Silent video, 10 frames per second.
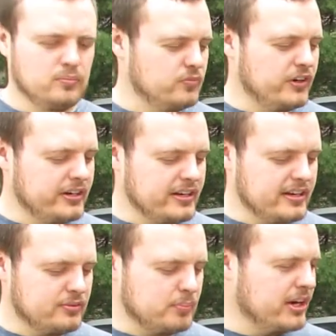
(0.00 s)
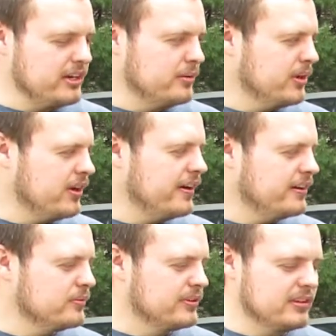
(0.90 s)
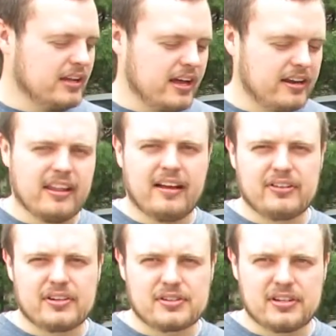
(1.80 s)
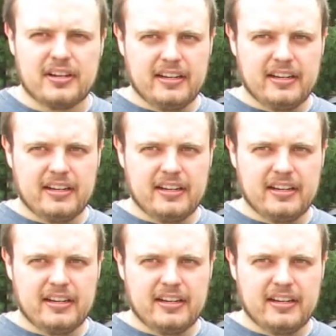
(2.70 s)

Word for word: very nice breaker bar with a lot of leverage,